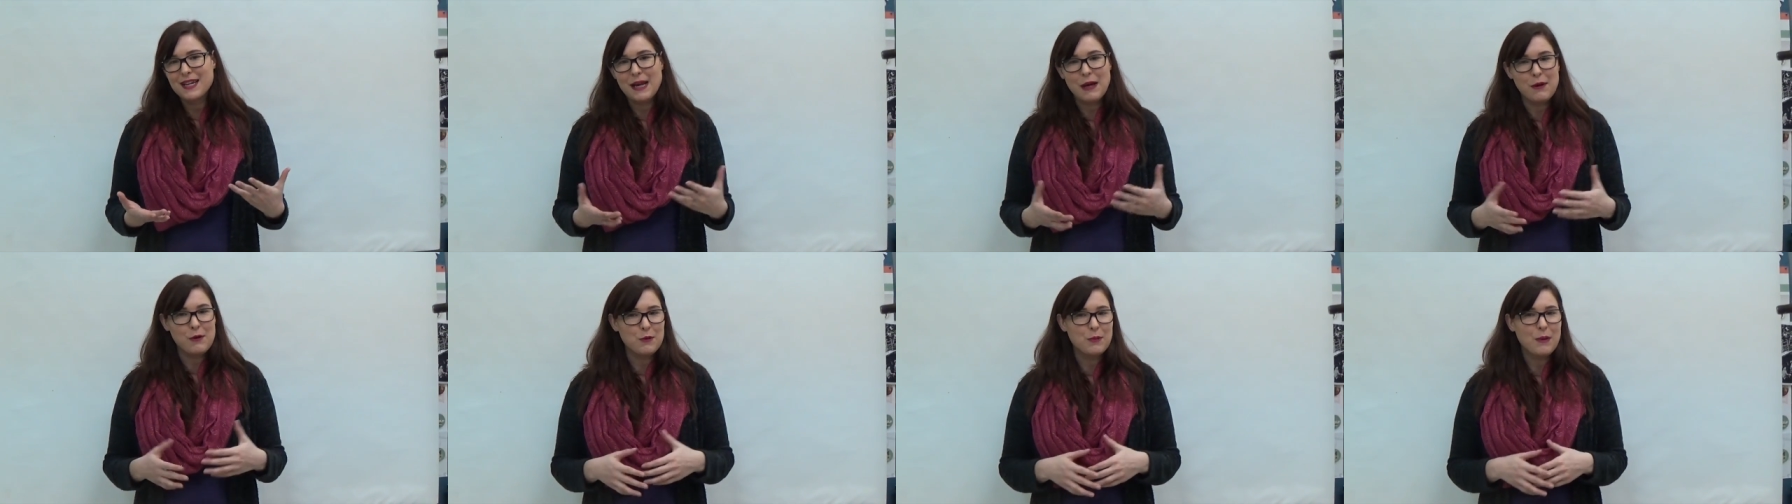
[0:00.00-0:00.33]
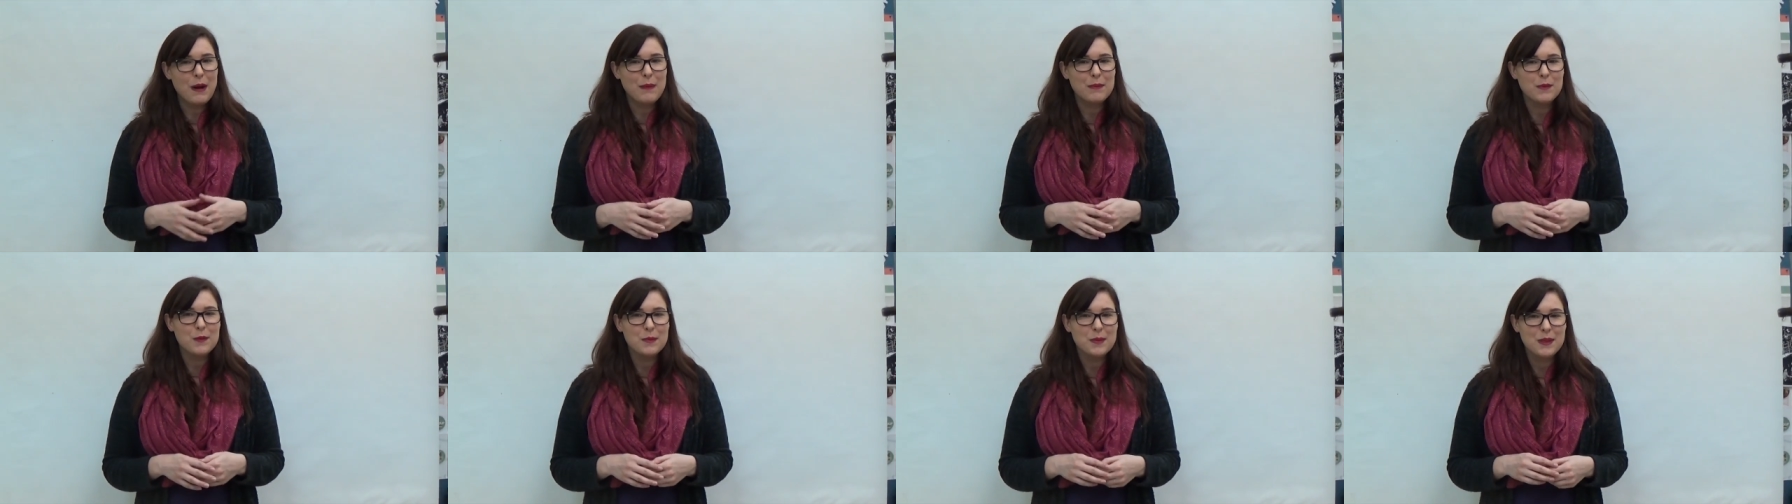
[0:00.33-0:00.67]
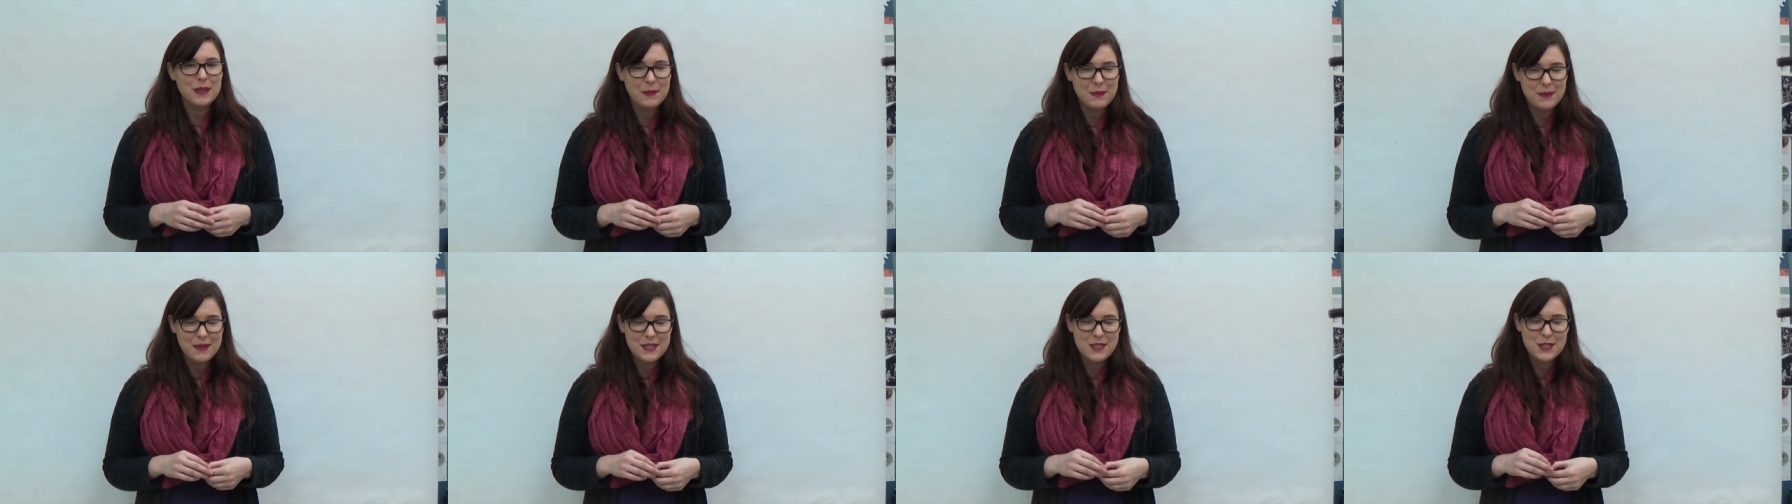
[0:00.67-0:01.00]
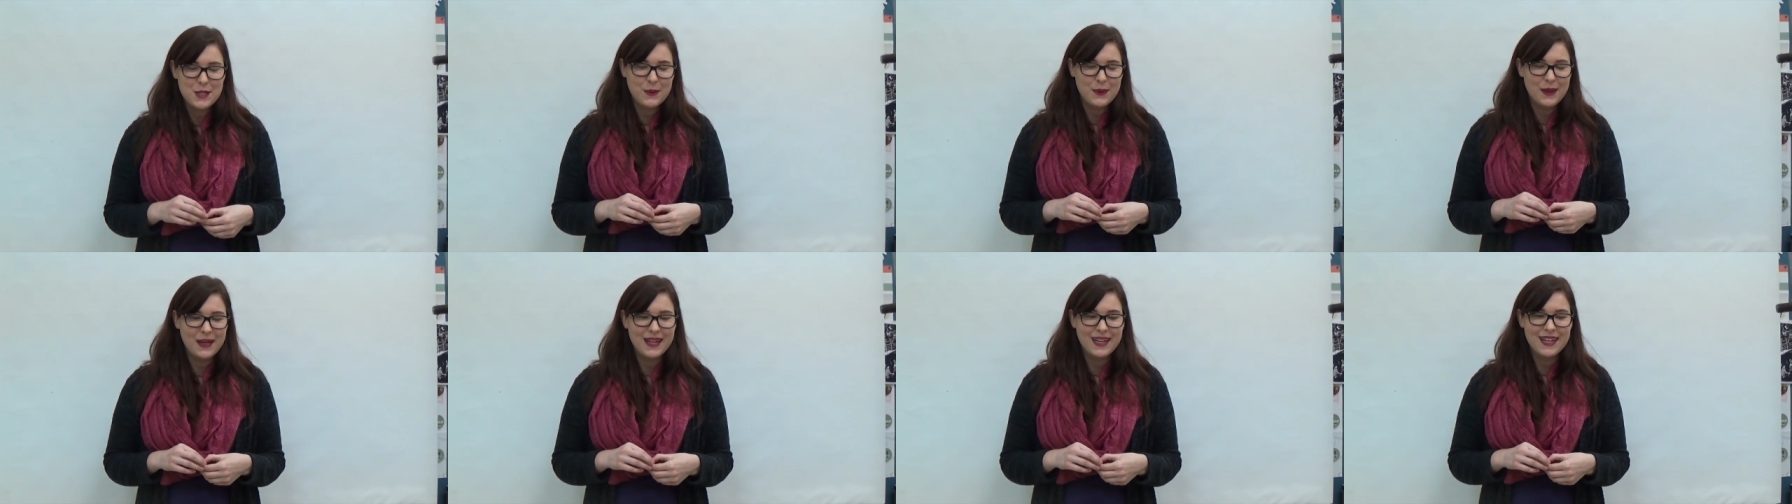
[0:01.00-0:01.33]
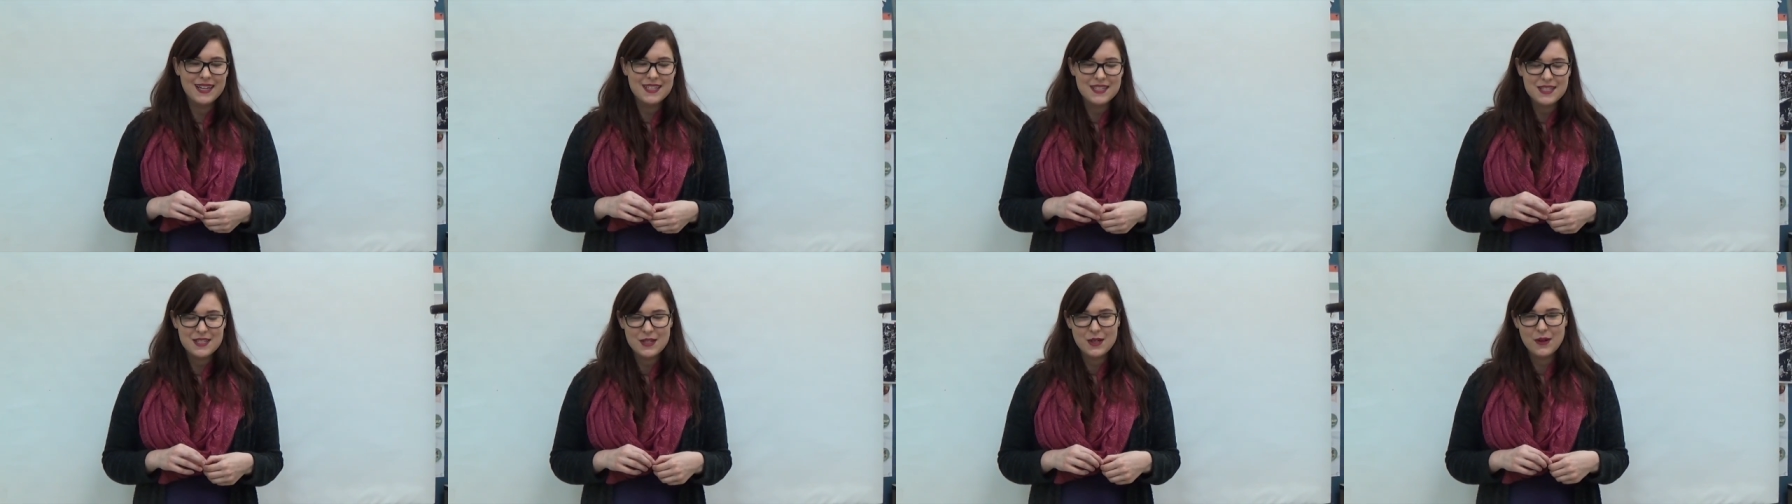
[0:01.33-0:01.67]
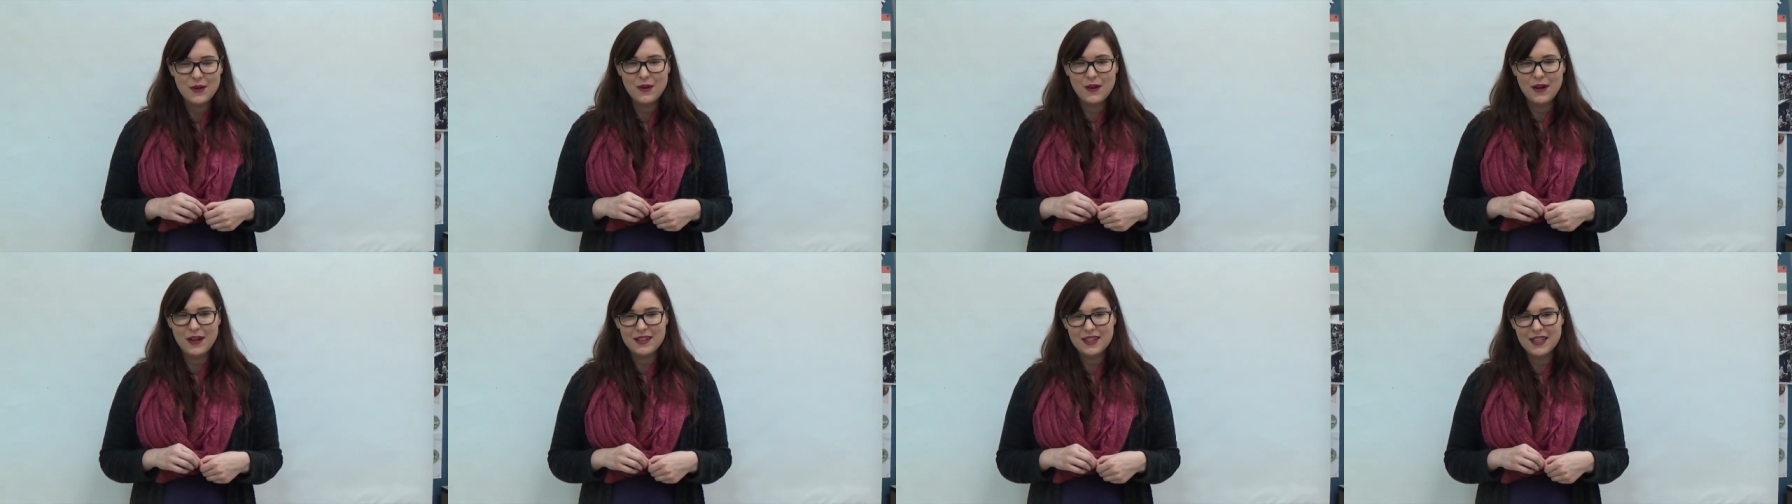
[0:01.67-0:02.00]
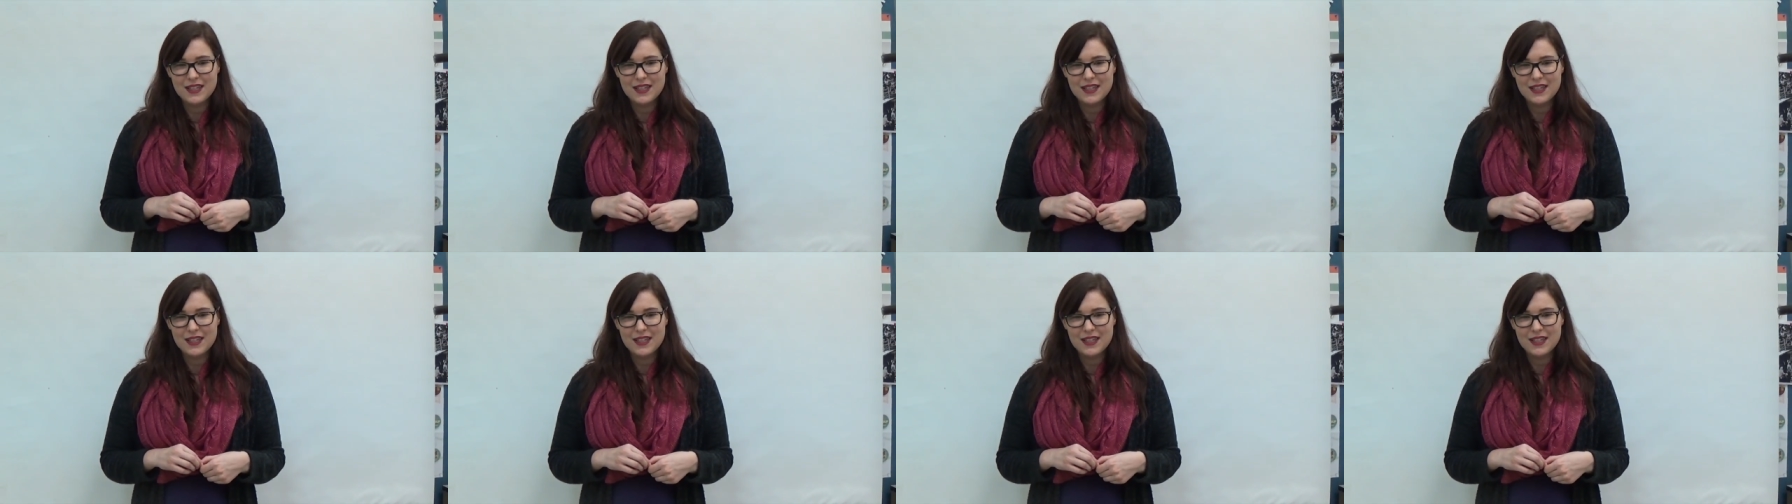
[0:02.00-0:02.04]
I would probably be doing it. So I